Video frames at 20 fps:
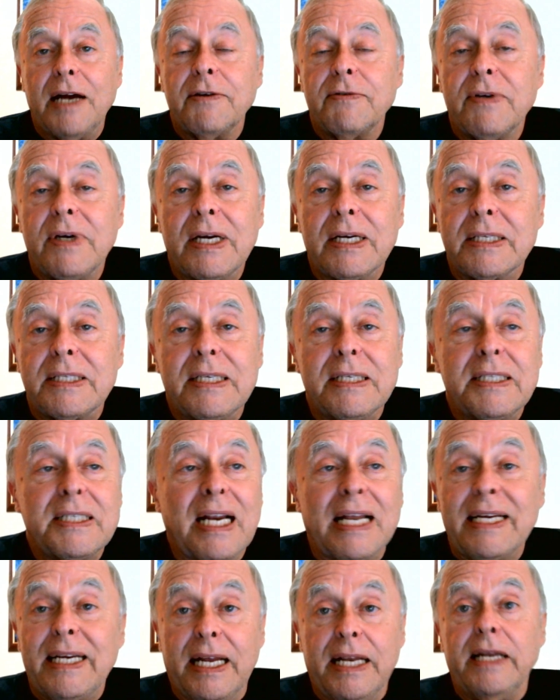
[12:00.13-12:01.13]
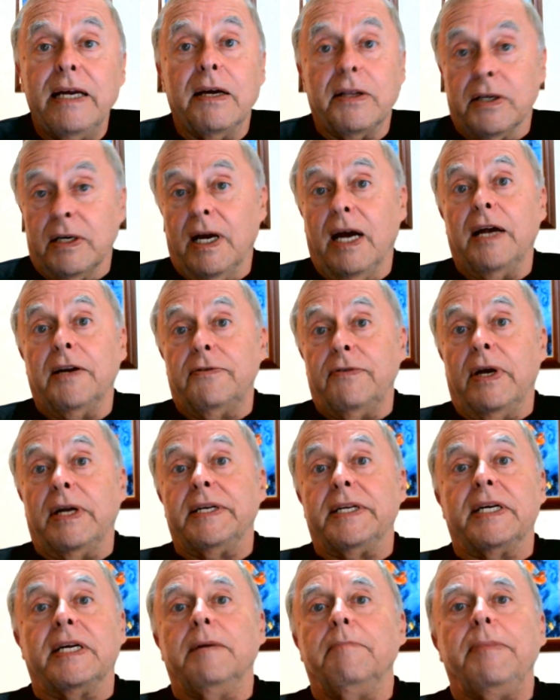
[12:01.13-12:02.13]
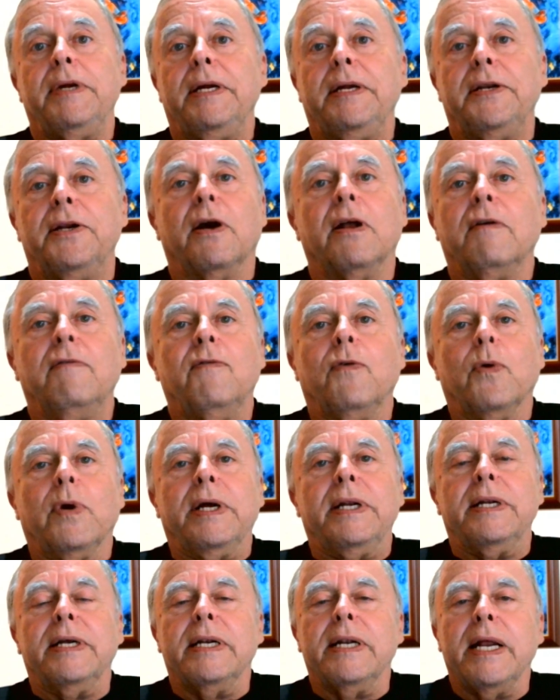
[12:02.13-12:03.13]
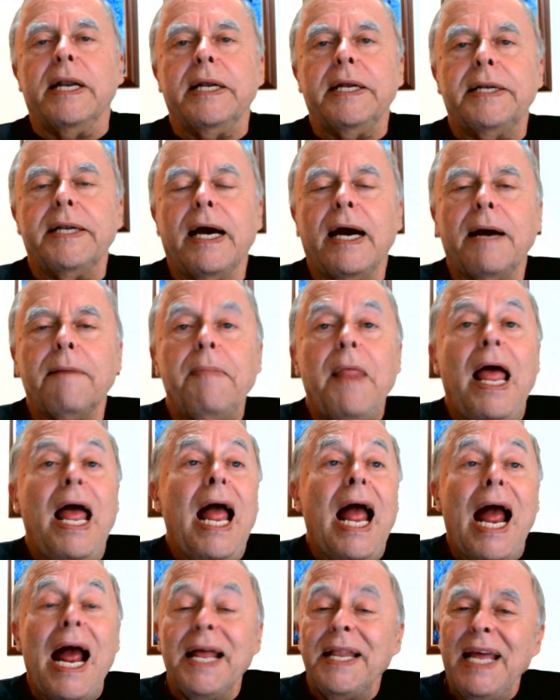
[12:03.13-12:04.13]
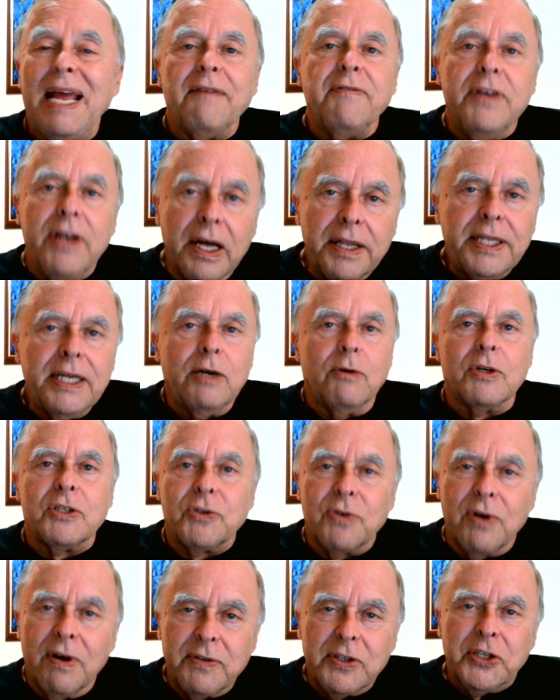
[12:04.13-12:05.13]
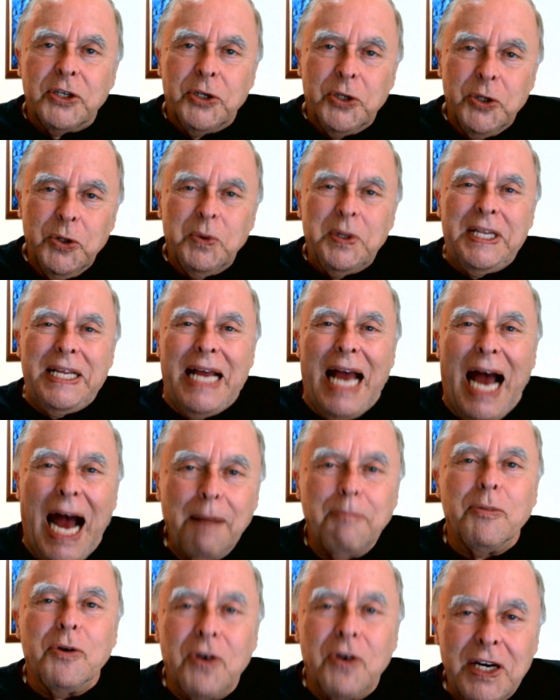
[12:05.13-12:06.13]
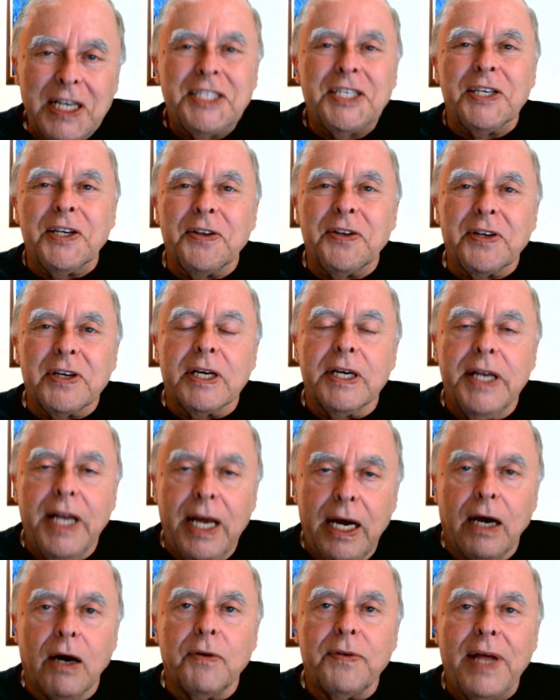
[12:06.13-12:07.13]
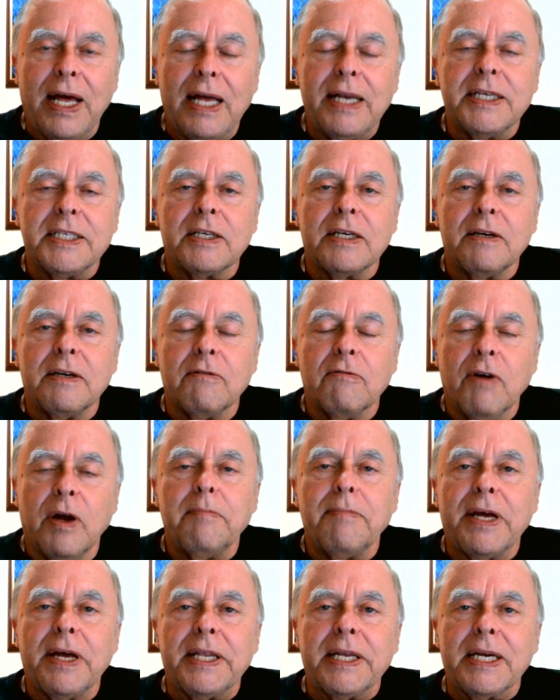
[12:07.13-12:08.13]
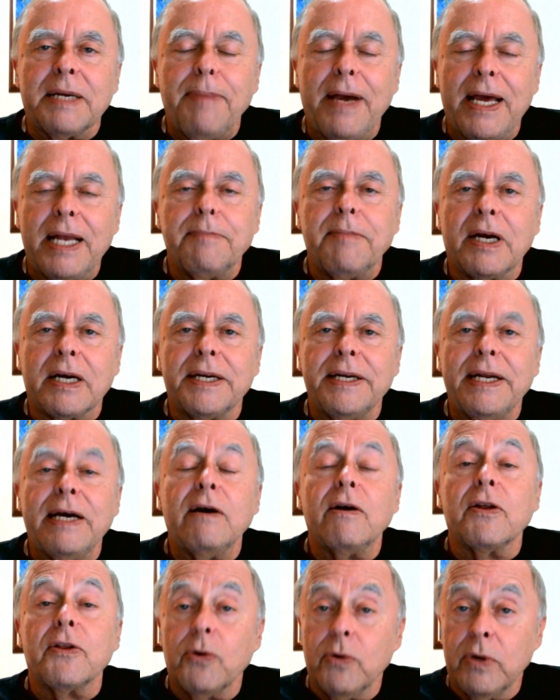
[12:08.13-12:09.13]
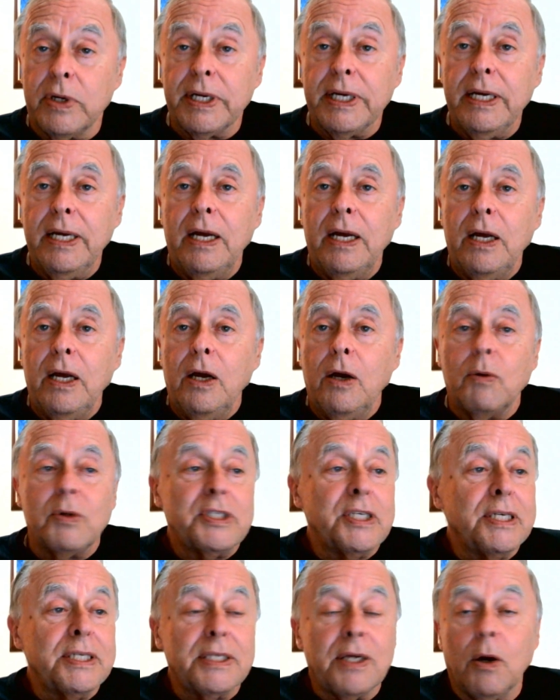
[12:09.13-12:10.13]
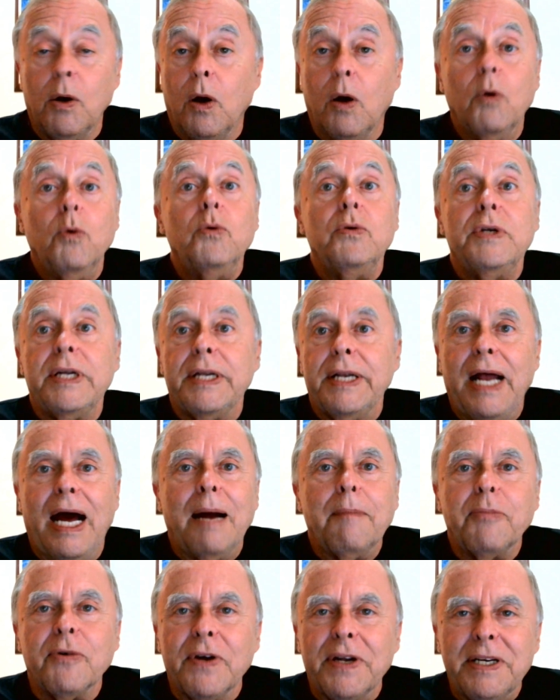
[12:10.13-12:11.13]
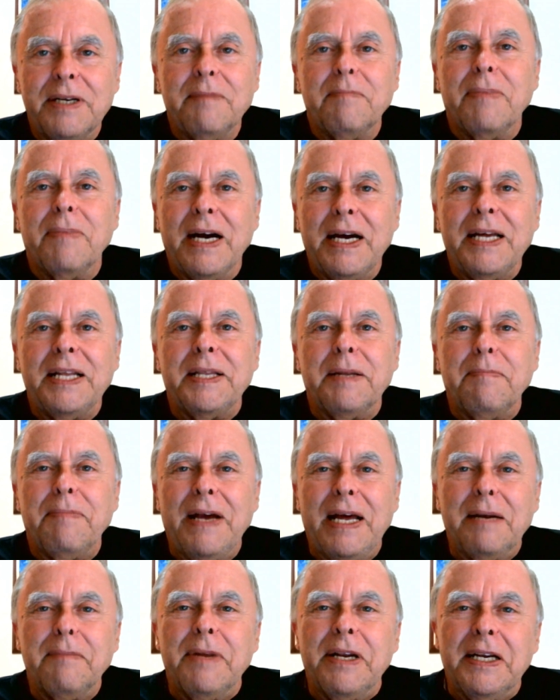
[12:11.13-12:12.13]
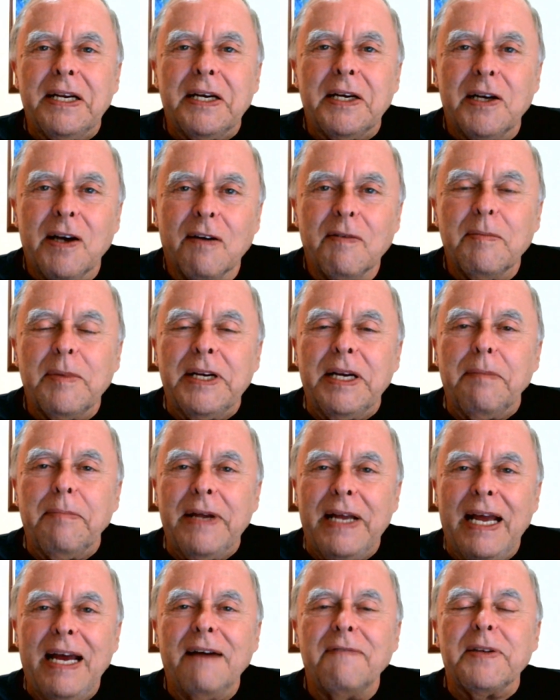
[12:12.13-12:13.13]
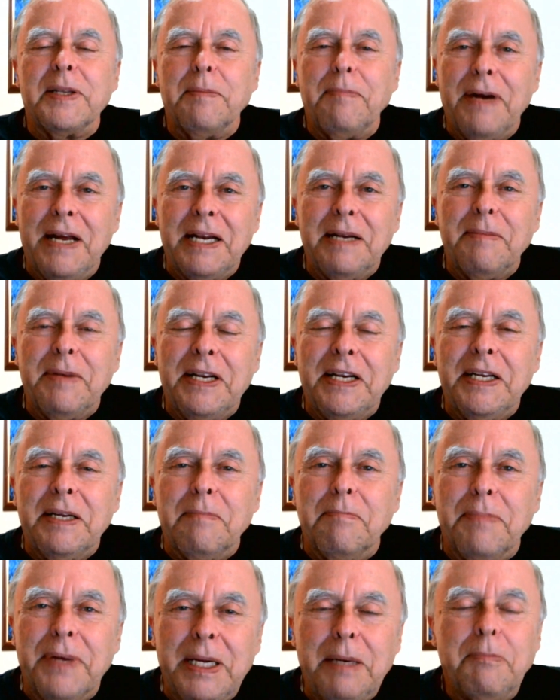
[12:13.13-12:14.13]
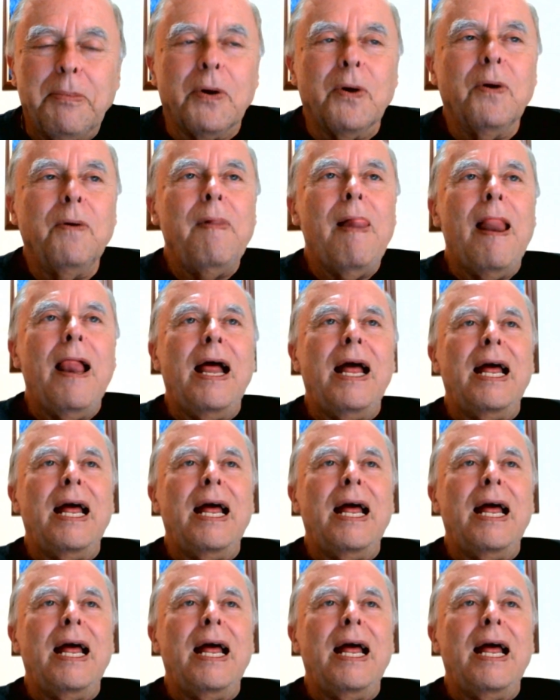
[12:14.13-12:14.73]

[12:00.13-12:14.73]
contract is like any other contract. It can be null and void at any time. And they have nothing whatsoever to do with the operation of the canal. That is run by the Panama Canal Authority, which is owned and operated by the Panamanian government on behalf of the Panamanian people.